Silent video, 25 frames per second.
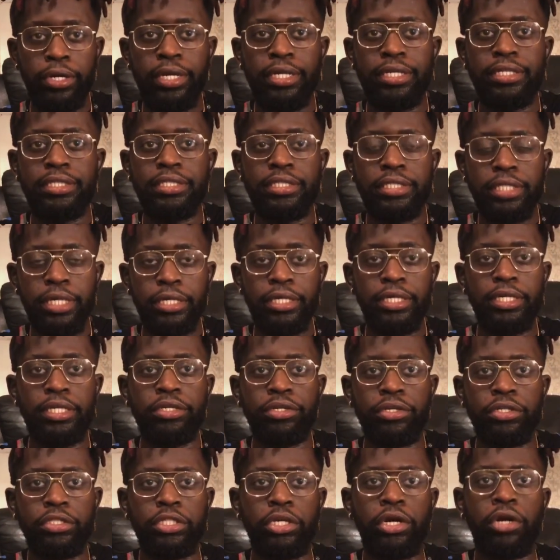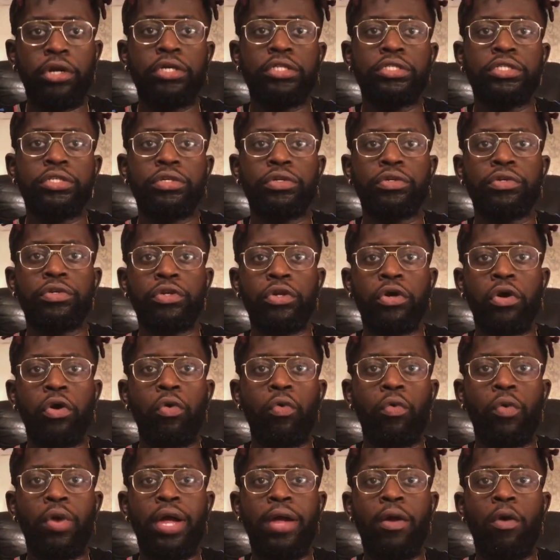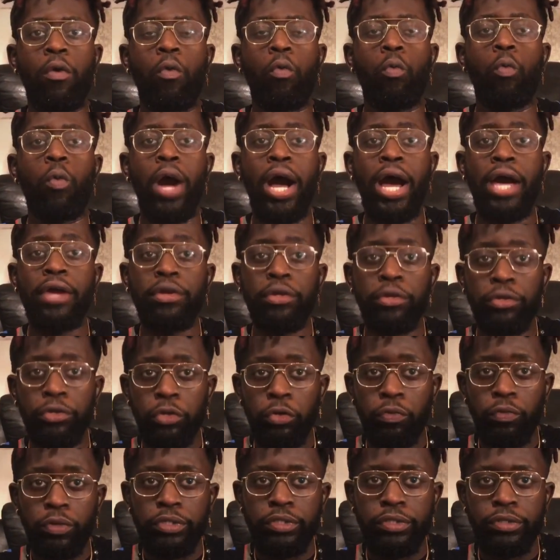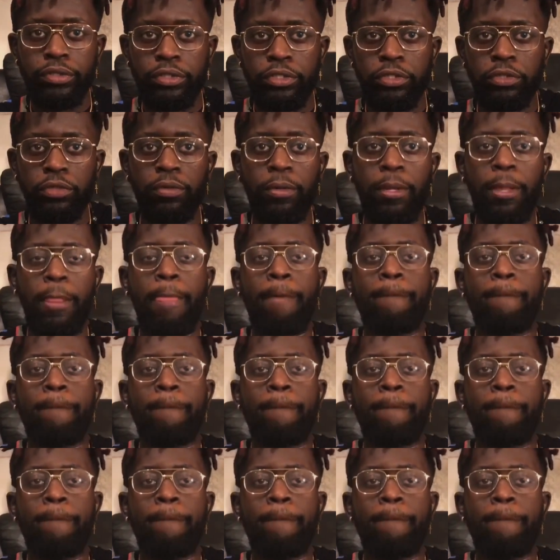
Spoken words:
study your chart so you know why you do what you do,